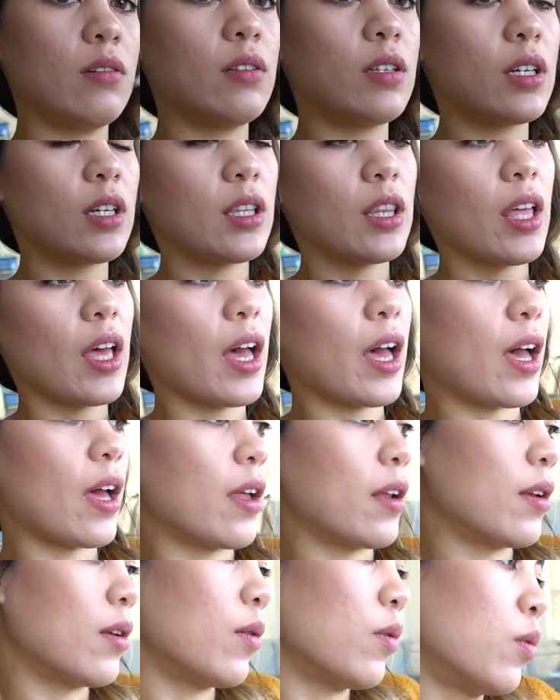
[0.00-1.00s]
what is that?
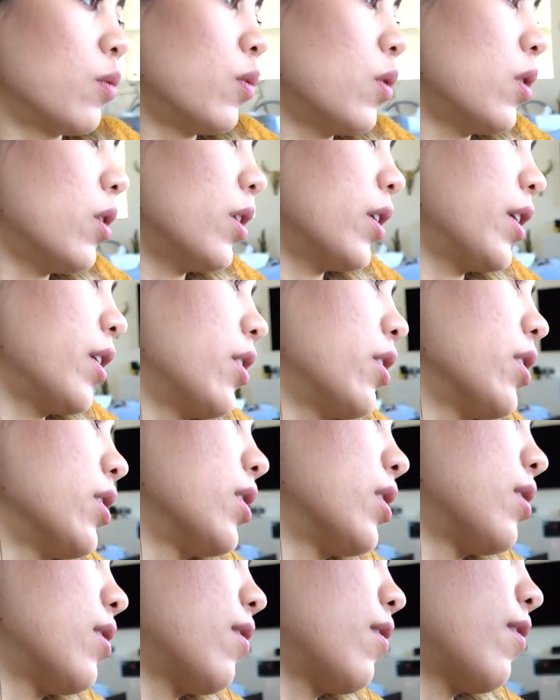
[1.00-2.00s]
that? Warriors.
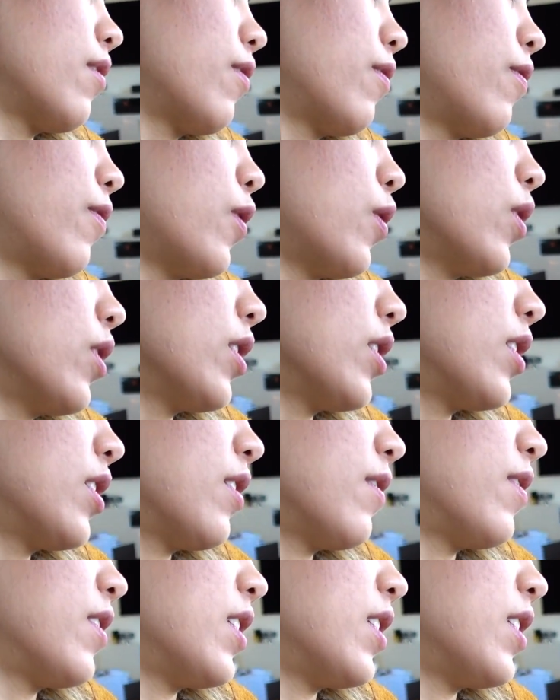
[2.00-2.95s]
Warriors. Warriors. Read it.